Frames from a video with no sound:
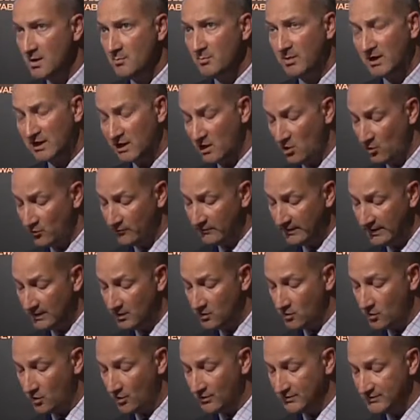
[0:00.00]
by lowering
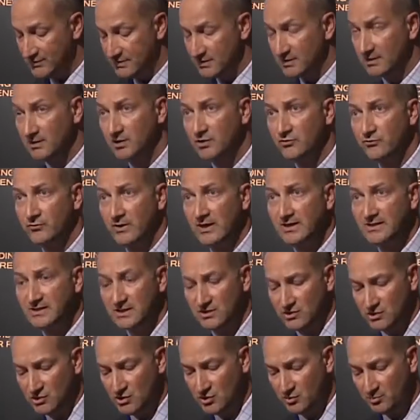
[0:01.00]
costs and
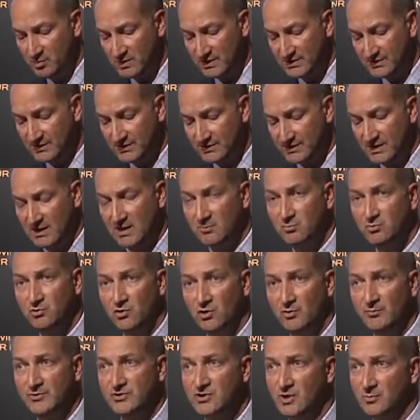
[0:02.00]
creating new business and
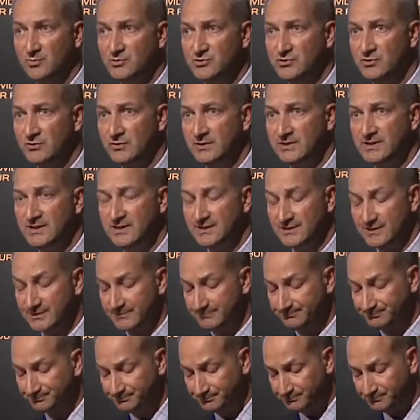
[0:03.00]
employment opportunities.